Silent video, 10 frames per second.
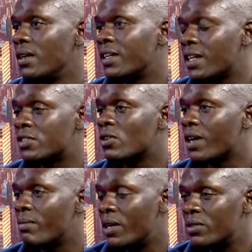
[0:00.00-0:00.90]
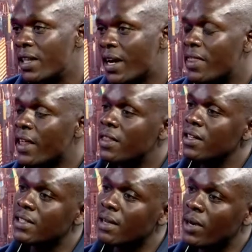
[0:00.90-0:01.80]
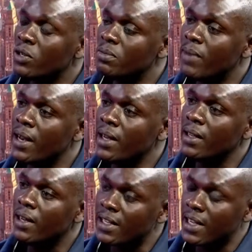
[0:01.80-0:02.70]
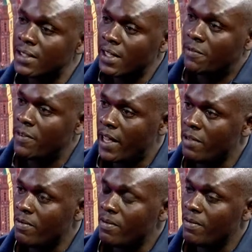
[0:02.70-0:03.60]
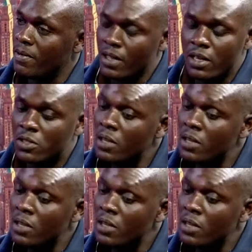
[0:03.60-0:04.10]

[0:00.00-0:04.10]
Let us talk about the other things, about money. Afterwards, let us save life. Yes, exactly.